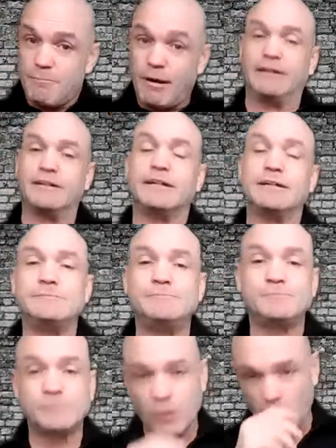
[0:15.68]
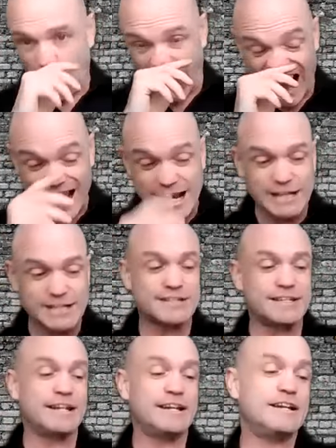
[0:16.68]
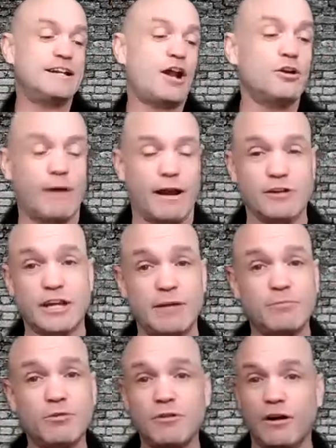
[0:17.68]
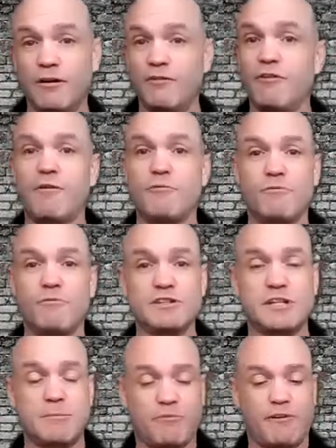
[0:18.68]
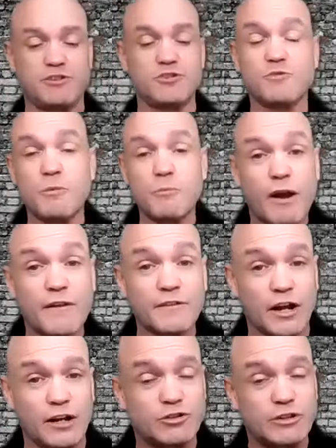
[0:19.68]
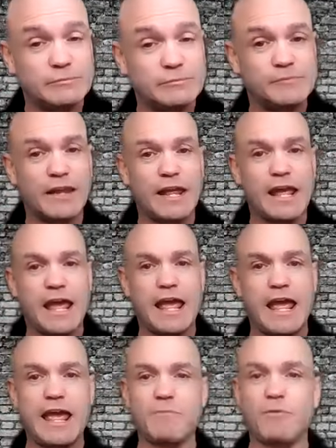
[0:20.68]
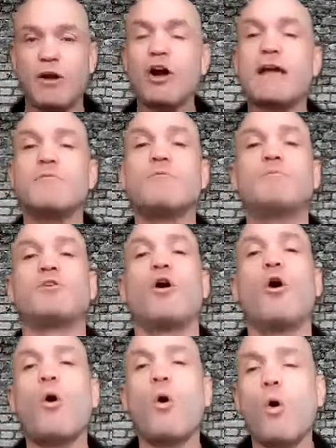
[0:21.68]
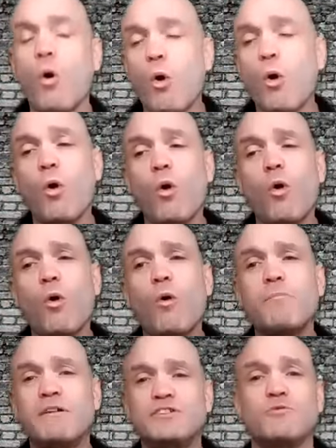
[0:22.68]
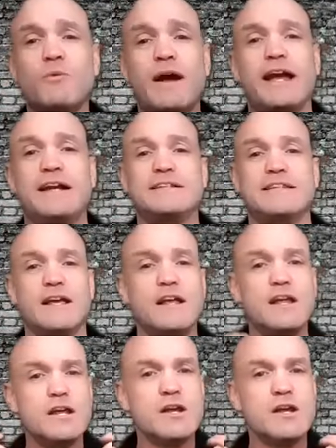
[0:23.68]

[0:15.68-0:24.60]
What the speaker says: But I got to sit in on a roundtable of real estate professionals from around the country, and we all came up with a whole bunch of ways that